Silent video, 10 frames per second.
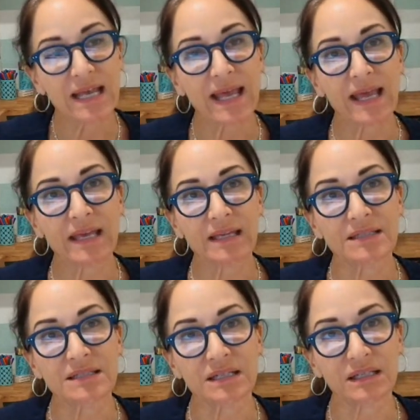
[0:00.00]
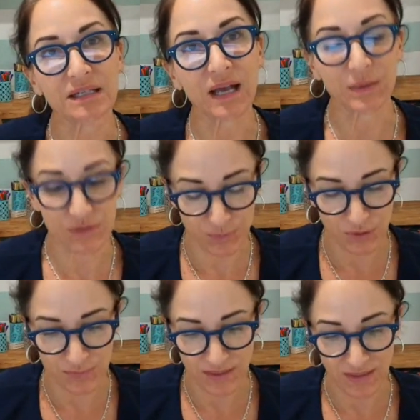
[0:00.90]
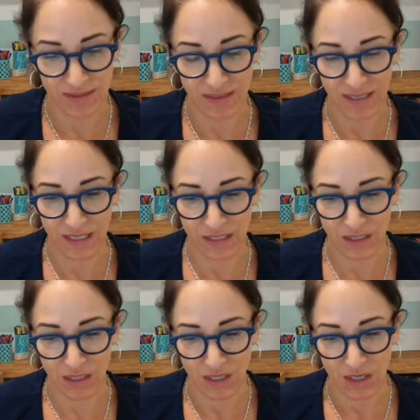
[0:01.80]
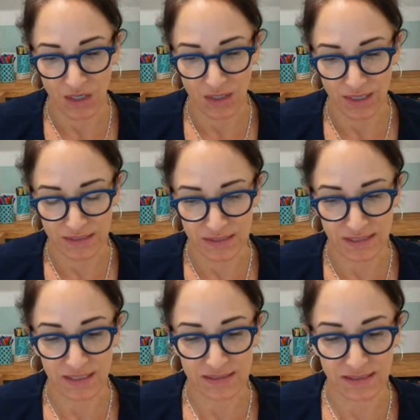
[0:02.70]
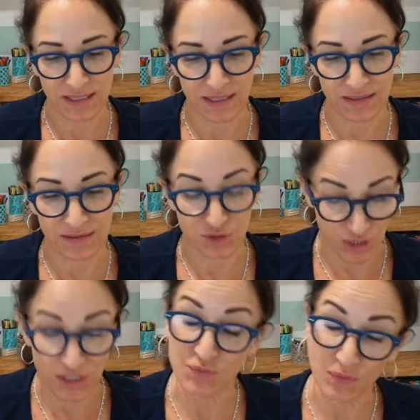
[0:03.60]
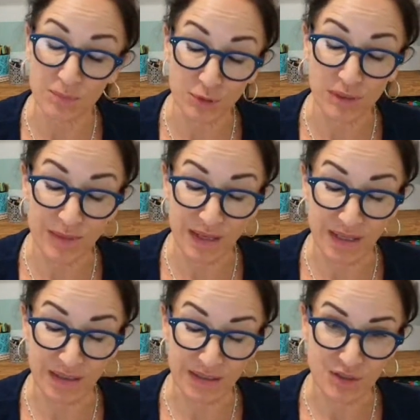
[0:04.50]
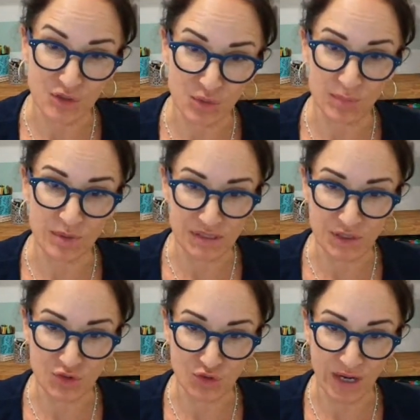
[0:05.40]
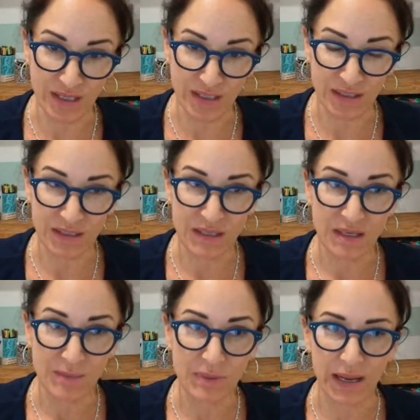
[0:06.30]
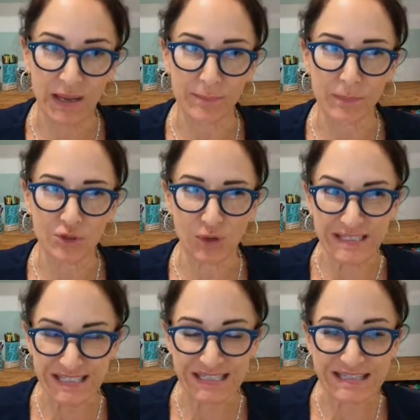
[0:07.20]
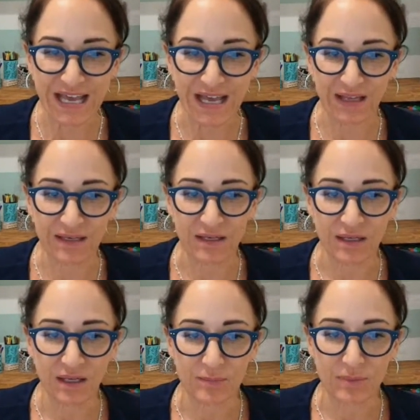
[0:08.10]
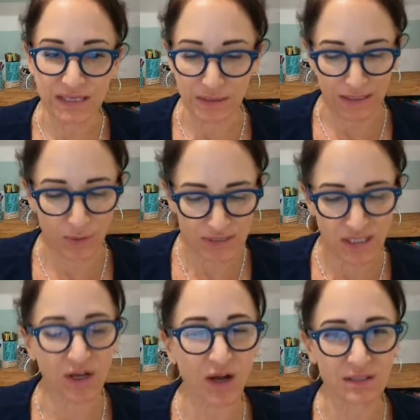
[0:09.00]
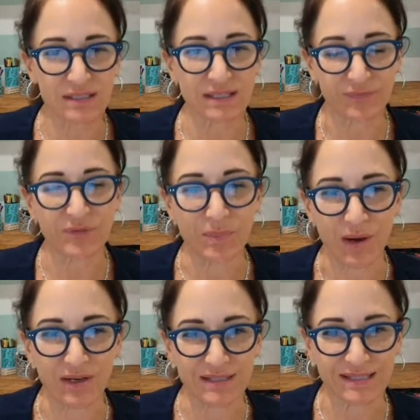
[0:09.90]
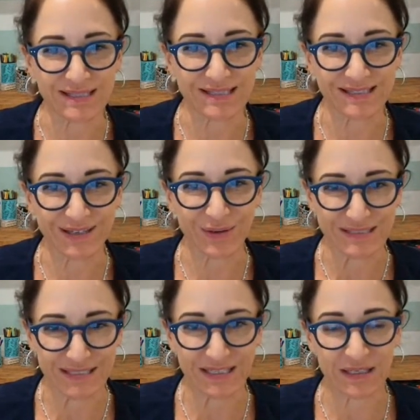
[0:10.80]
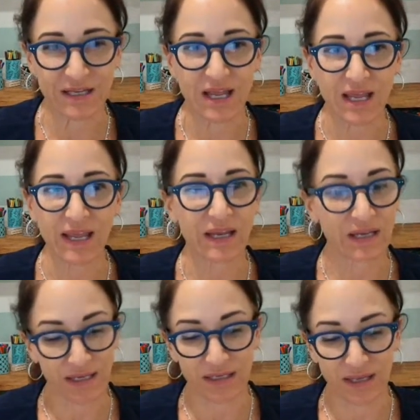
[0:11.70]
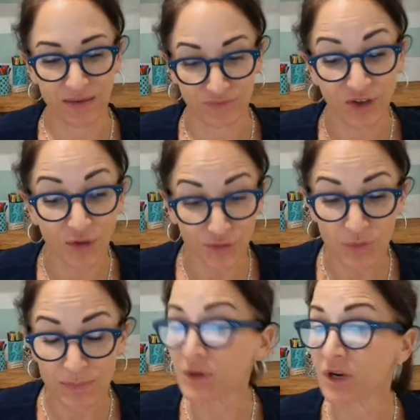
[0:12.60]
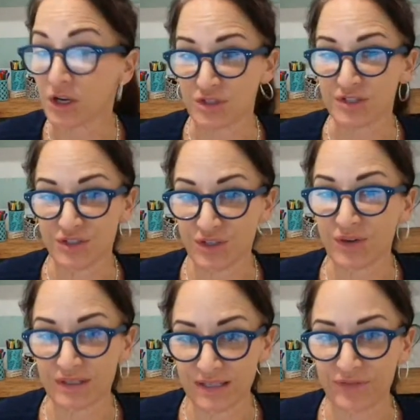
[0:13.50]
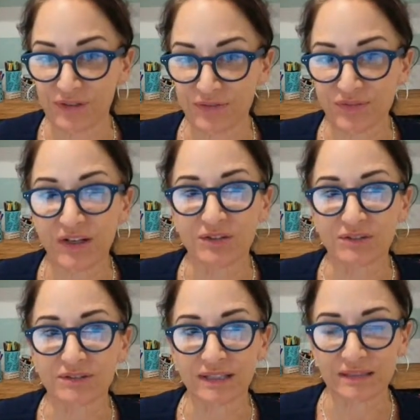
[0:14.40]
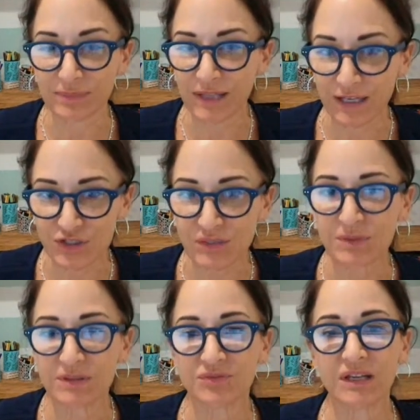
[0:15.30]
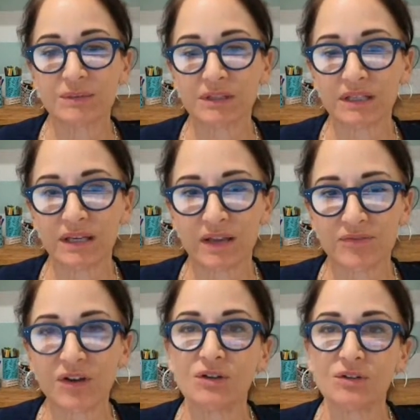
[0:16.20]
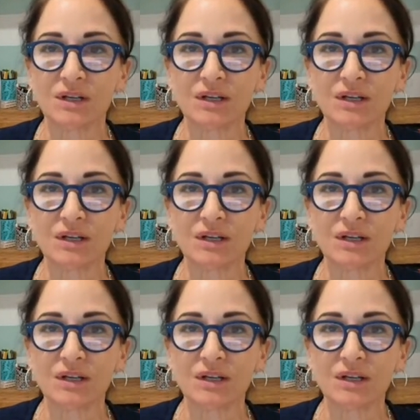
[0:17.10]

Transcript: and I was pre-med, and I decided to get changed from pre-med to a business track. So I did that, but I wasn't cognizant of the boxes. I did it, and I felt the repercussions. I definitely felt like the black sheep in the family. I felt